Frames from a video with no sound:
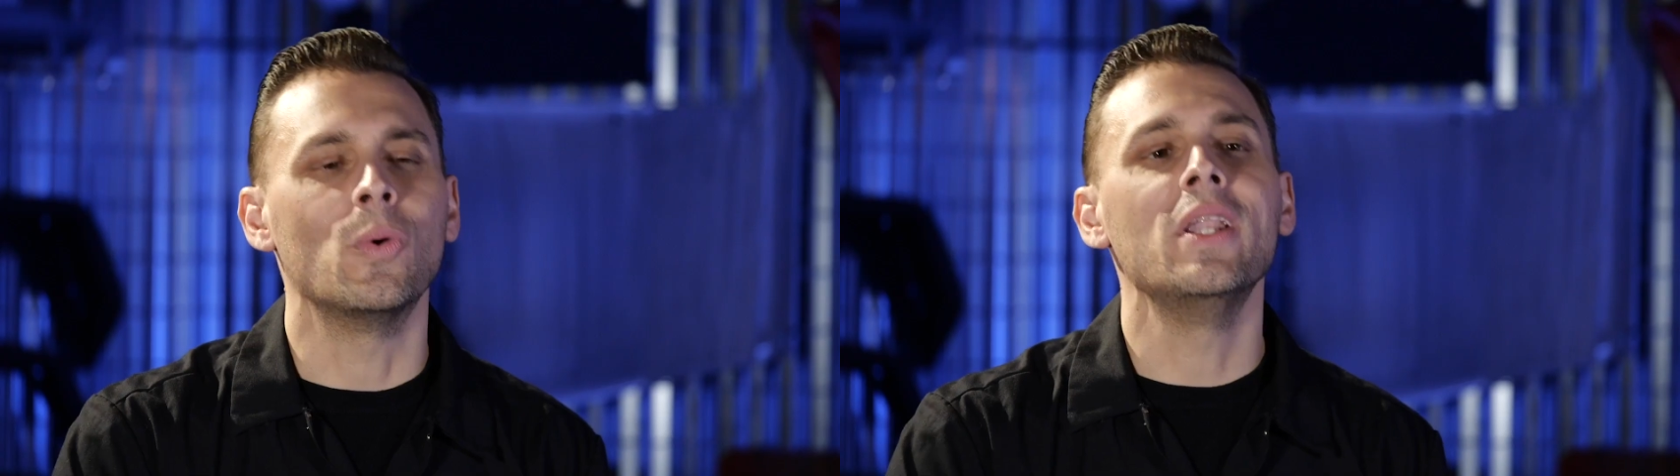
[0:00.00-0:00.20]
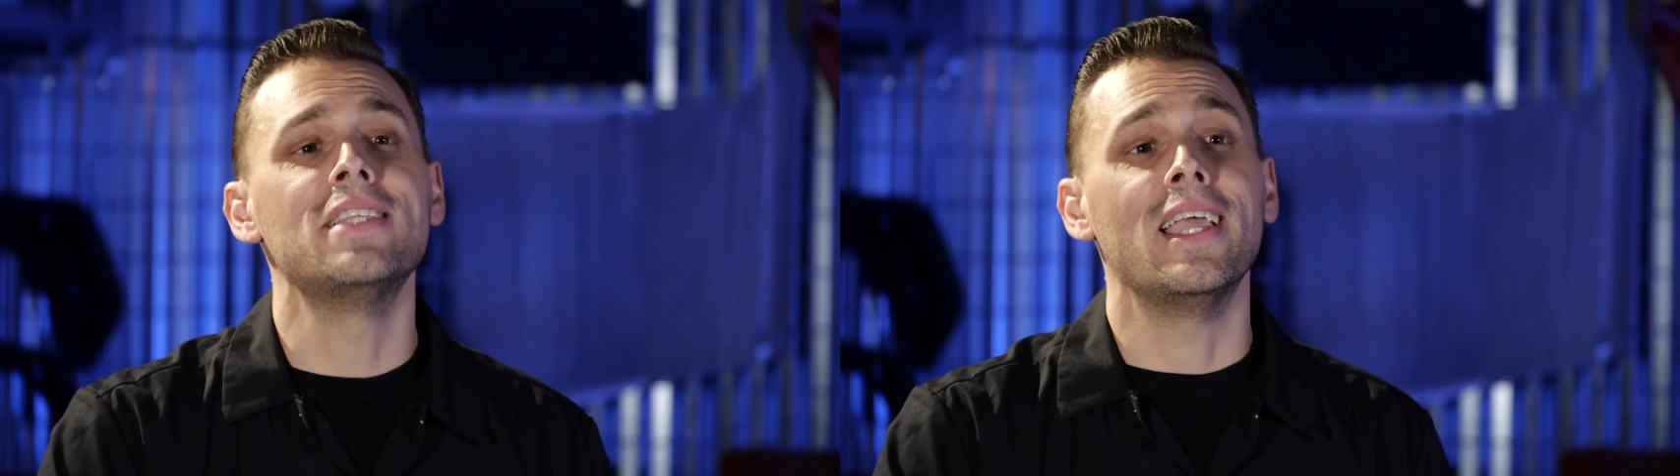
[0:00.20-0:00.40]

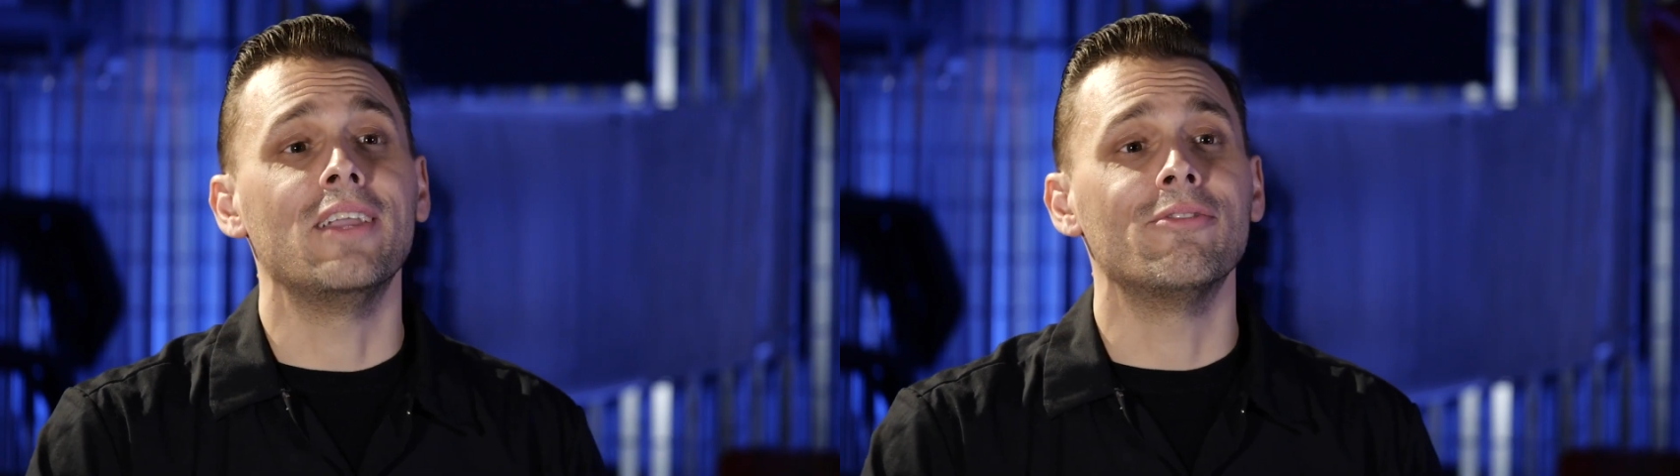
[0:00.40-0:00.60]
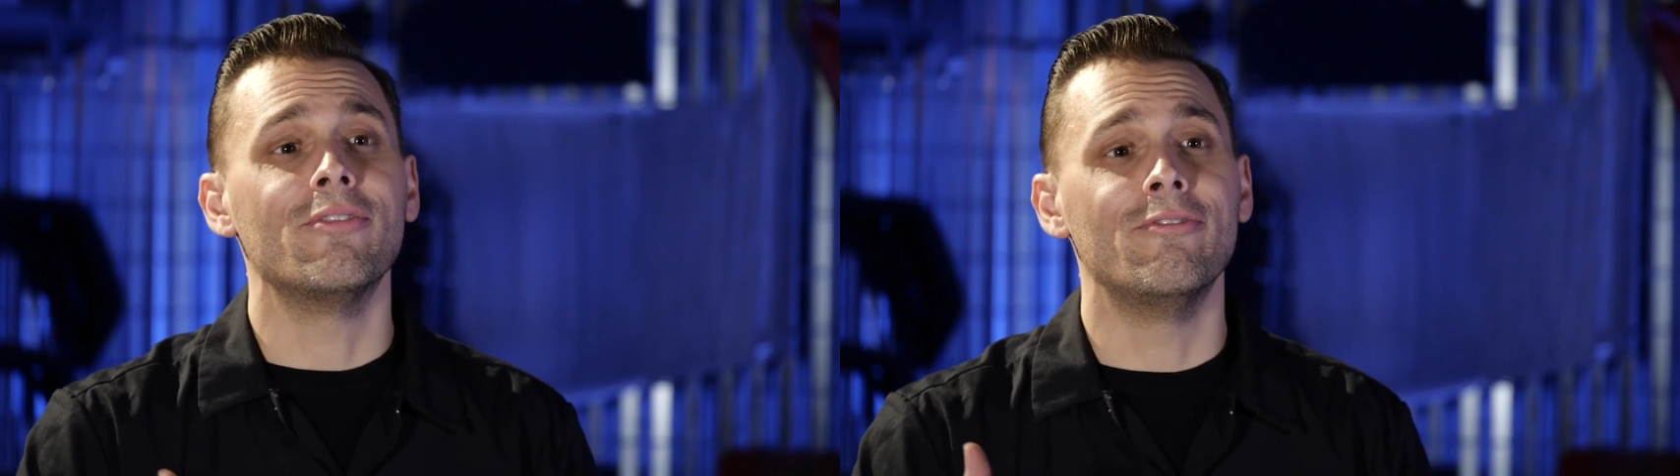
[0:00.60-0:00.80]
So it is
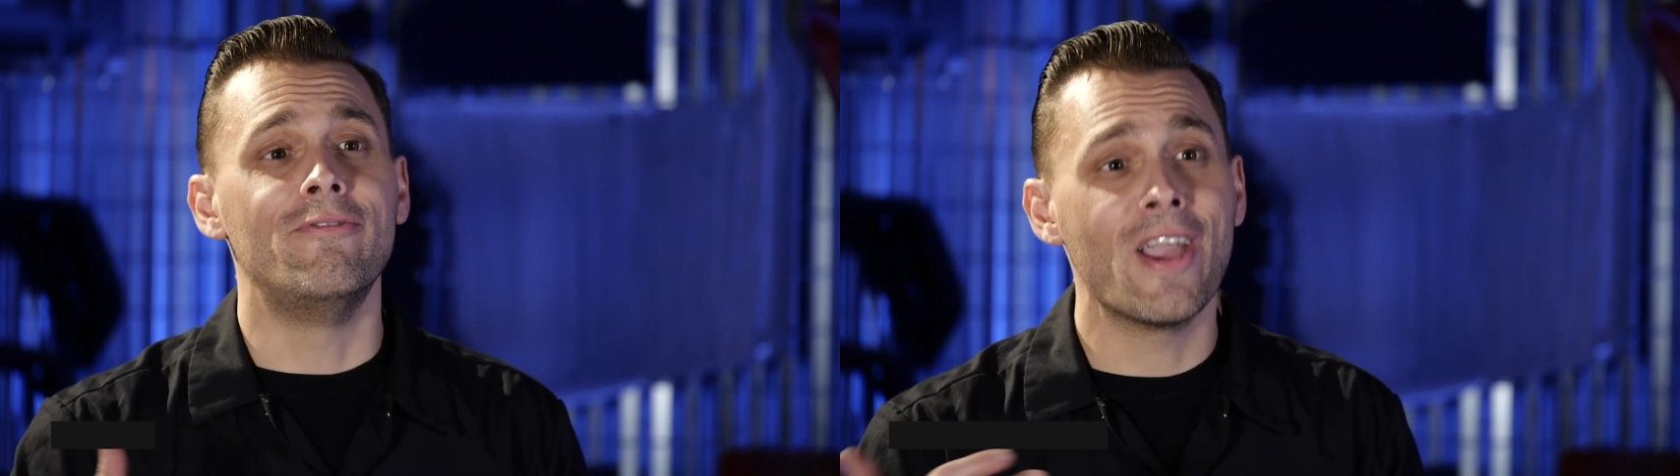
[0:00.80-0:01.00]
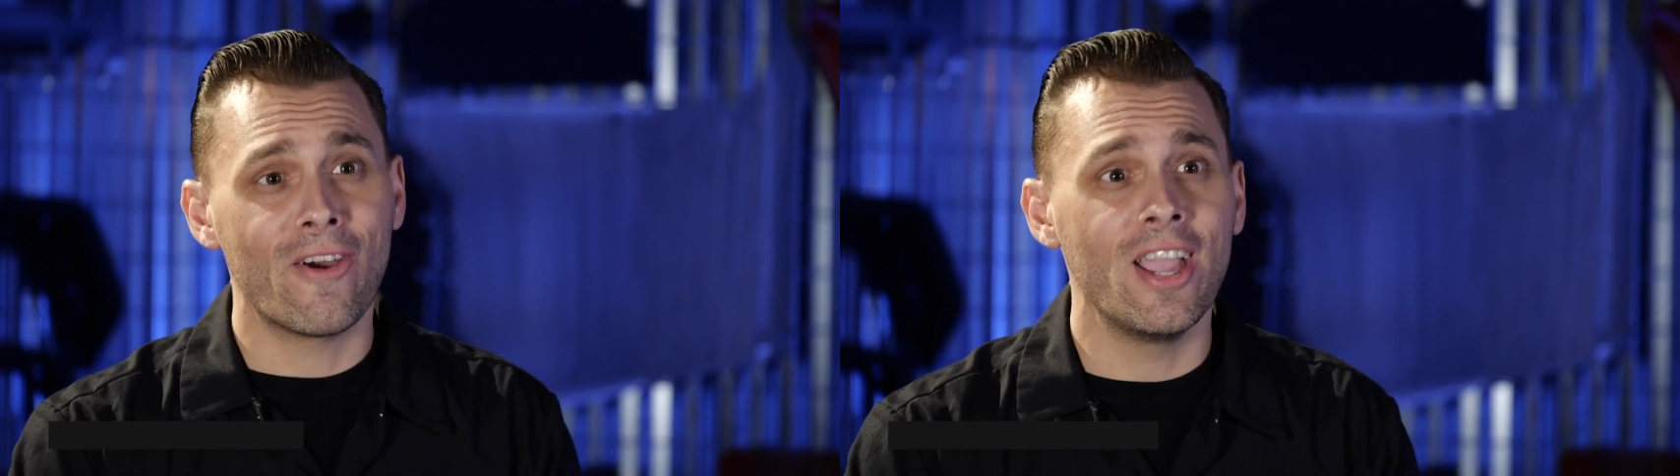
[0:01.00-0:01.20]
a
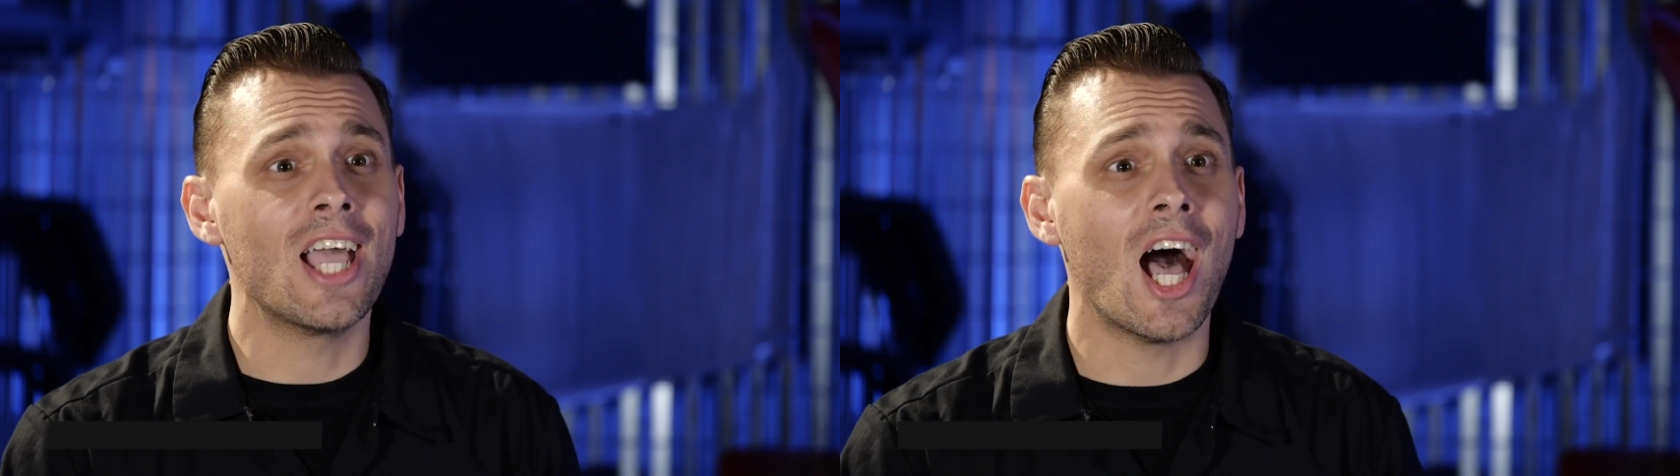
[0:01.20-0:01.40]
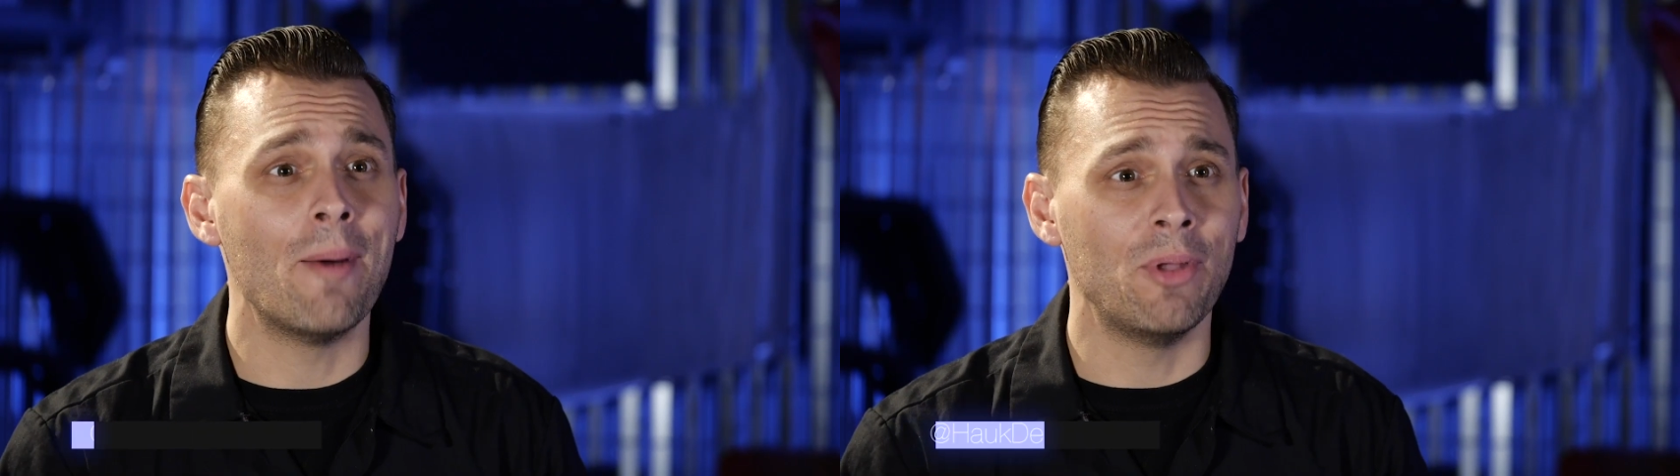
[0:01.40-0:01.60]
very
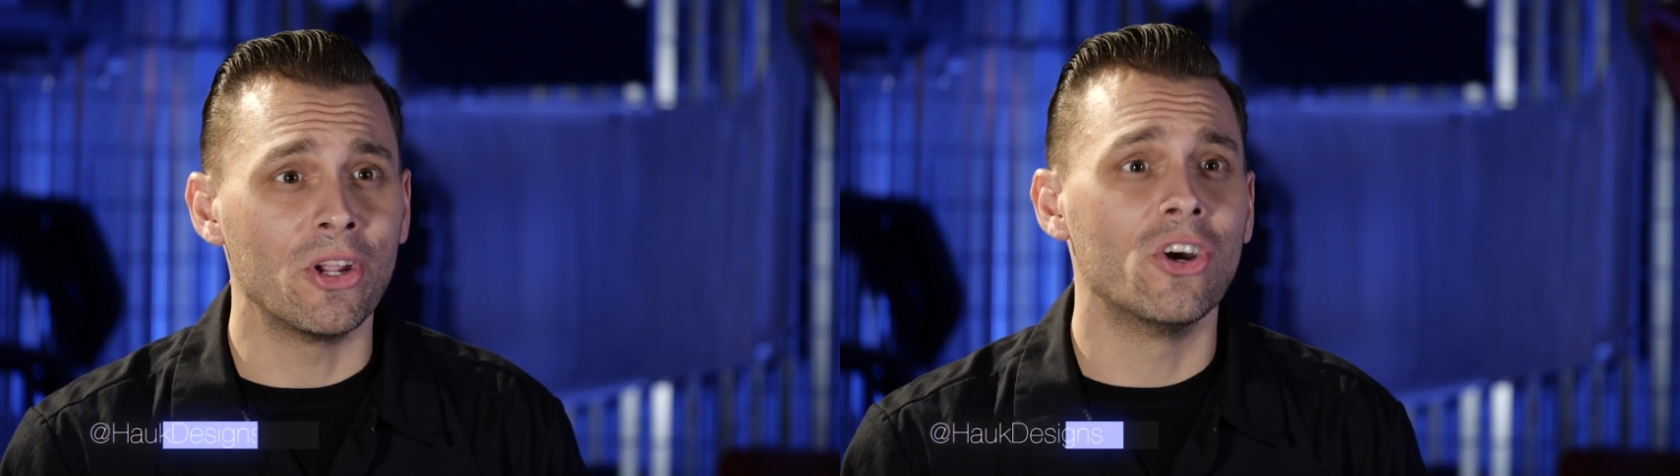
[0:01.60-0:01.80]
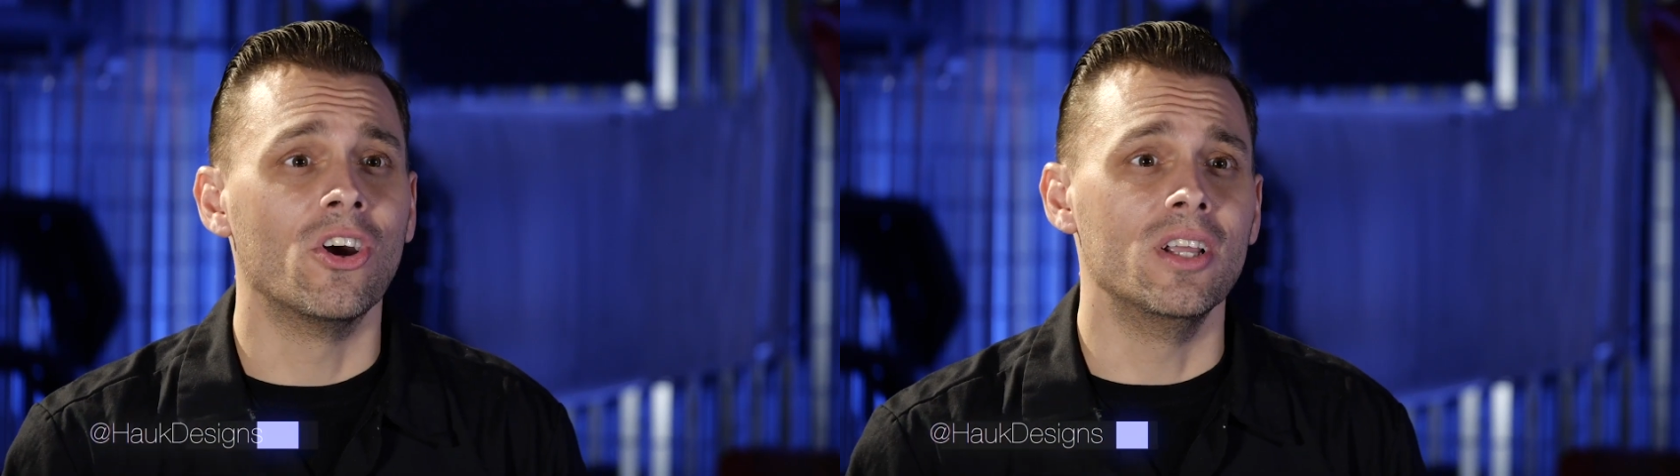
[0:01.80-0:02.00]
common
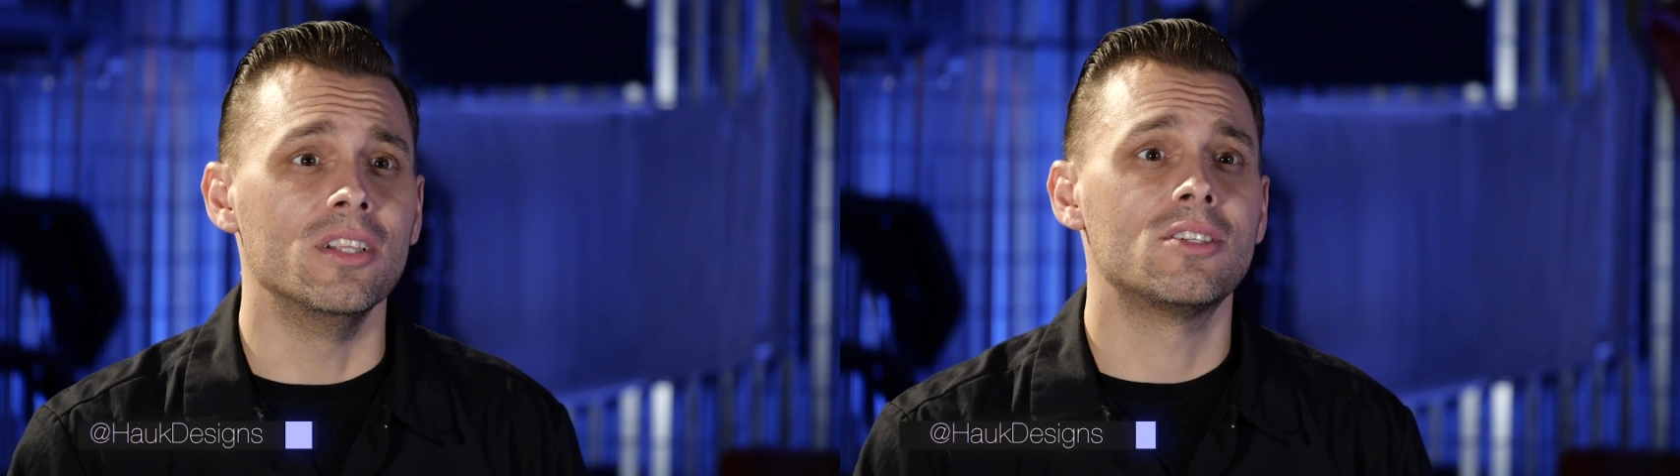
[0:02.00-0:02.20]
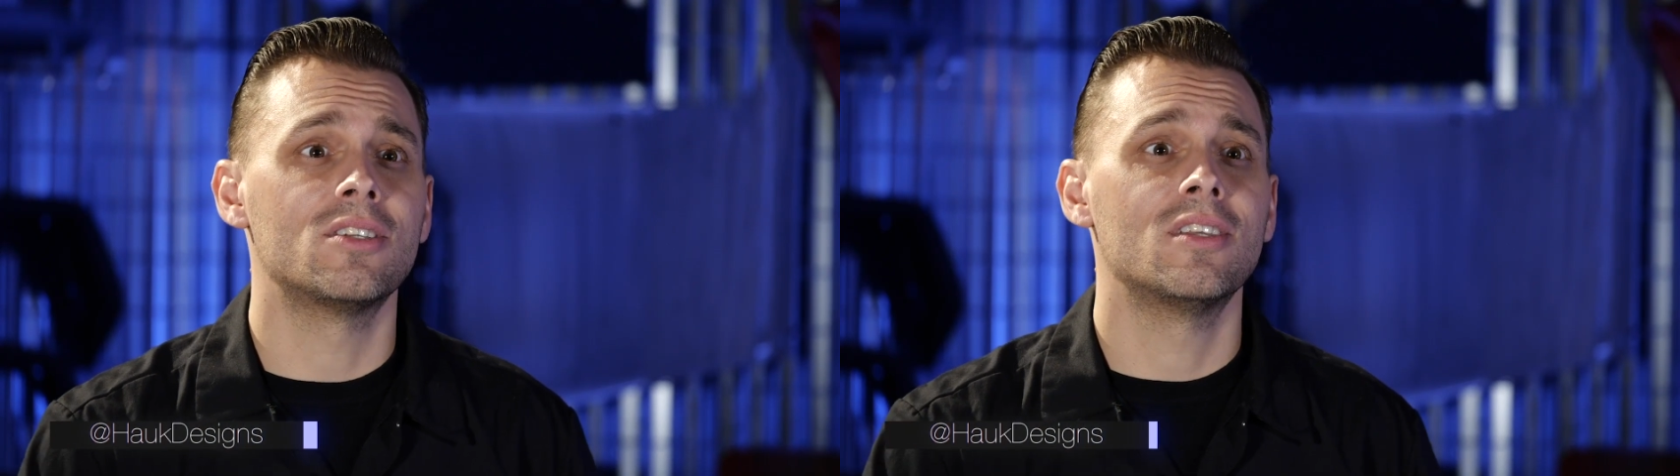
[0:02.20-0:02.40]

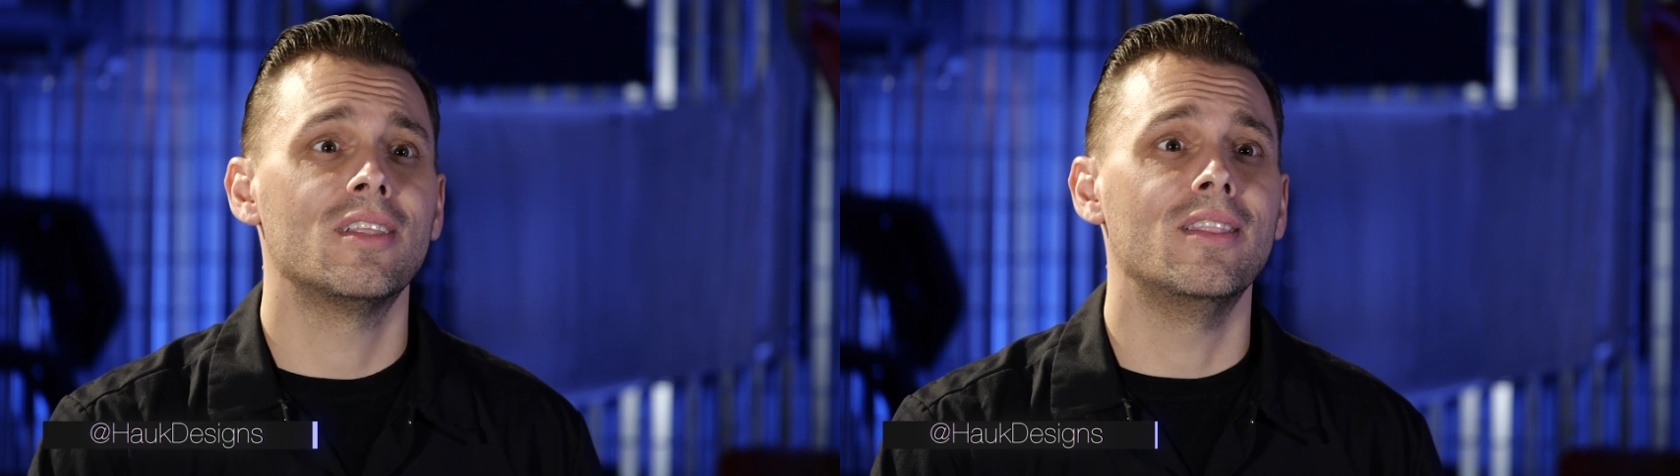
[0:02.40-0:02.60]
occurrence